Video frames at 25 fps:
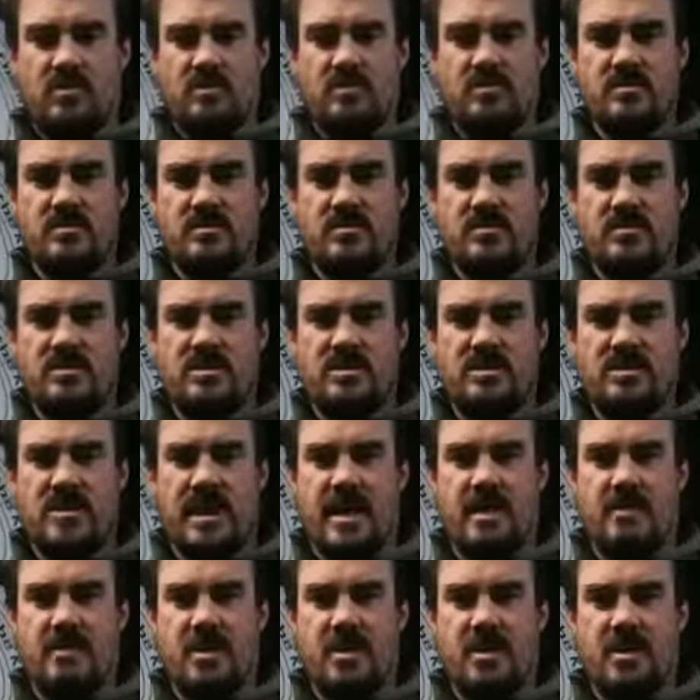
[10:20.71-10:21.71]
same
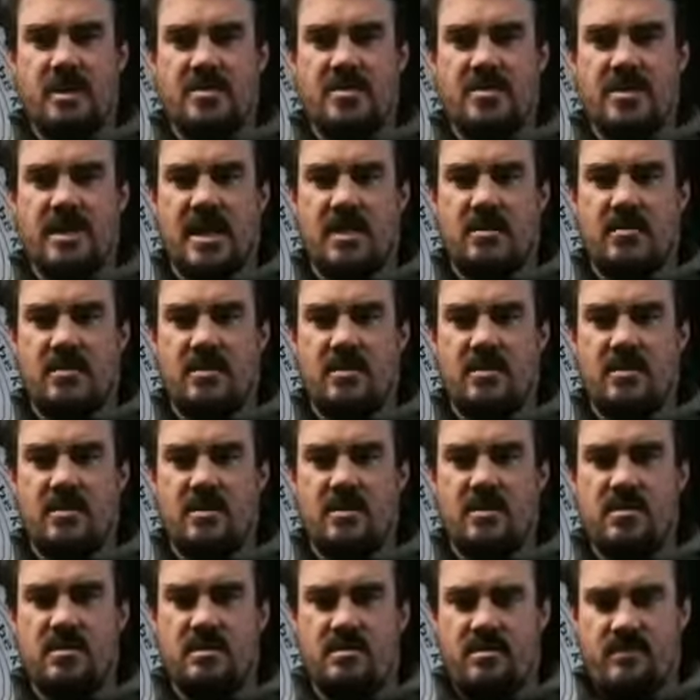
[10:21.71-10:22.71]
concept.
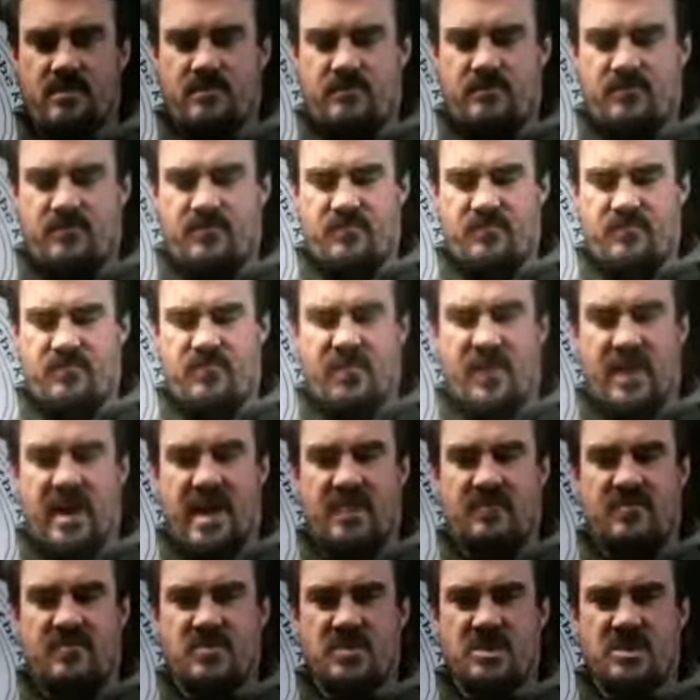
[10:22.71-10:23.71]

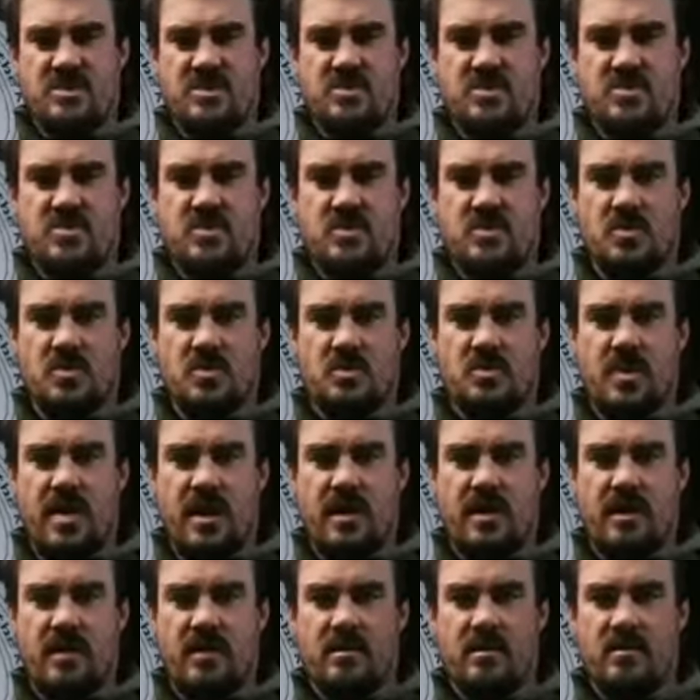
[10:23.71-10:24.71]
5-6 years old
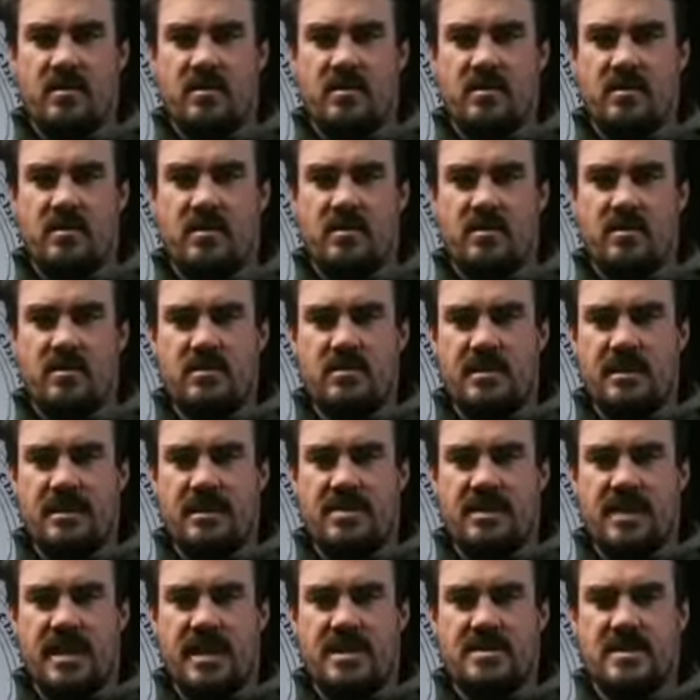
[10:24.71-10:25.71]
writing.
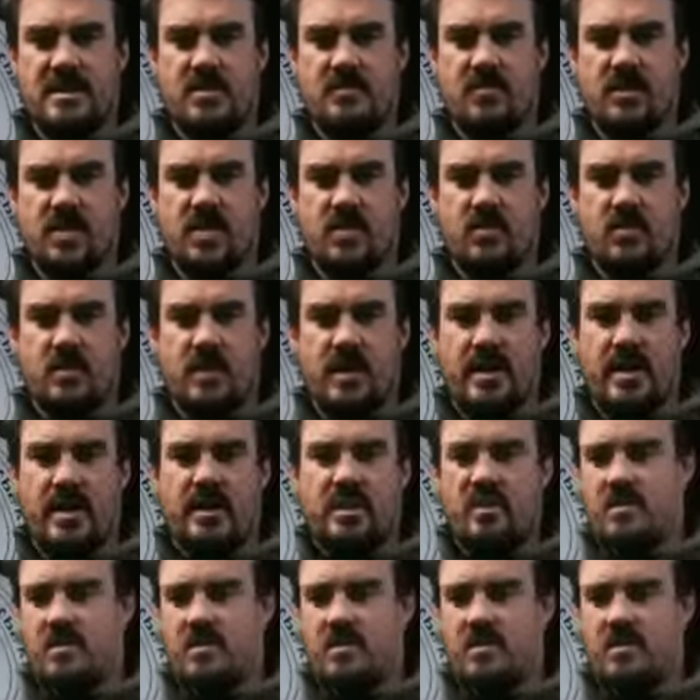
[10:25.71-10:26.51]
Exact same thing right here.